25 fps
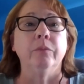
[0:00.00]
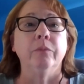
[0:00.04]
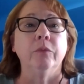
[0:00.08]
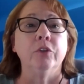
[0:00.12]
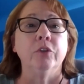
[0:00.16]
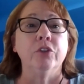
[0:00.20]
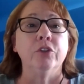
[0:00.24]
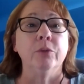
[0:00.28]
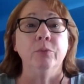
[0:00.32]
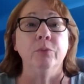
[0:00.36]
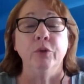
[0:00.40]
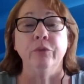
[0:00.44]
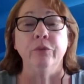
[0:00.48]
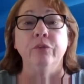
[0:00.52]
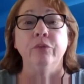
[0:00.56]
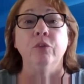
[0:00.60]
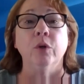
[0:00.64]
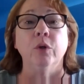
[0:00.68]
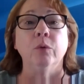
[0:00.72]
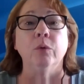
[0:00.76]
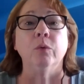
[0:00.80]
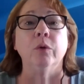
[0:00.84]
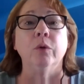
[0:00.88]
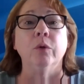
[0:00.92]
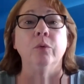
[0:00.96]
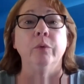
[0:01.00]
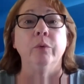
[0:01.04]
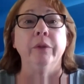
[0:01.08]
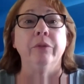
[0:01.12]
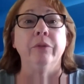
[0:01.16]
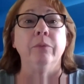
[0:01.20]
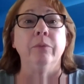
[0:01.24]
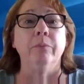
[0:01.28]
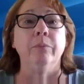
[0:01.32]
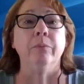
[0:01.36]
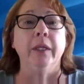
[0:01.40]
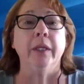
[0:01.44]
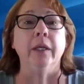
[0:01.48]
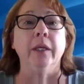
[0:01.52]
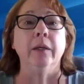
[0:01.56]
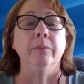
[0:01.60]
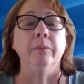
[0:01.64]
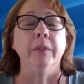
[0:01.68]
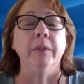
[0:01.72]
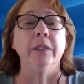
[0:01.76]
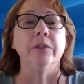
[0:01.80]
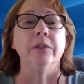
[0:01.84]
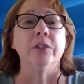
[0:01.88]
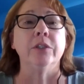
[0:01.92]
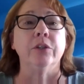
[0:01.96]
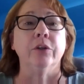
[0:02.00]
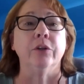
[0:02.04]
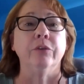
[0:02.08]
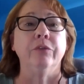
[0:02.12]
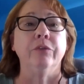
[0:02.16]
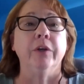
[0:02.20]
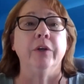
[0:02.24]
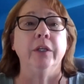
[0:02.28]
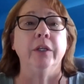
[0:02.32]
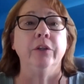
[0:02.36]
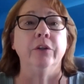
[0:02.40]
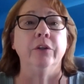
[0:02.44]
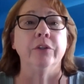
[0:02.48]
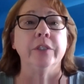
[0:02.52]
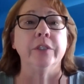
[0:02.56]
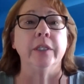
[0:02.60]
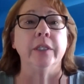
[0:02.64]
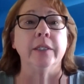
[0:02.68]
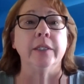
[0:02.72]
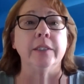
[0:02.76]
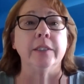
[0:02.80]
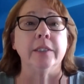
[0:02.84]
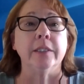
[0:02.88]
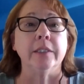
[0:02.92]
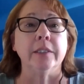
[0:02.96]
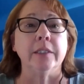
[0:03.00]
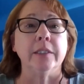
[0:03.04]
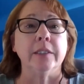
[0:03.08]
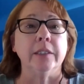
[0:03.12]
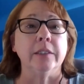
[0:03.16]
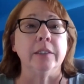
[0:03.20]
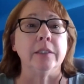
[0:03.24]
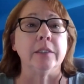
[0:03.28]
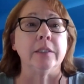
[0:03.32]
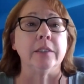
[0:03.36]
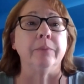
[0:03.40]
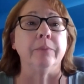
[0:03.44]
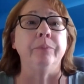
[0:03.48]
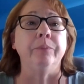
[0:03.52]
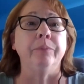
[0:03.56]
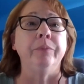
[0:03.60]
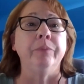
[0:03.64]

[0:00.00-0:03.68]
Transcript: move forward with becoming certified nursing assistants.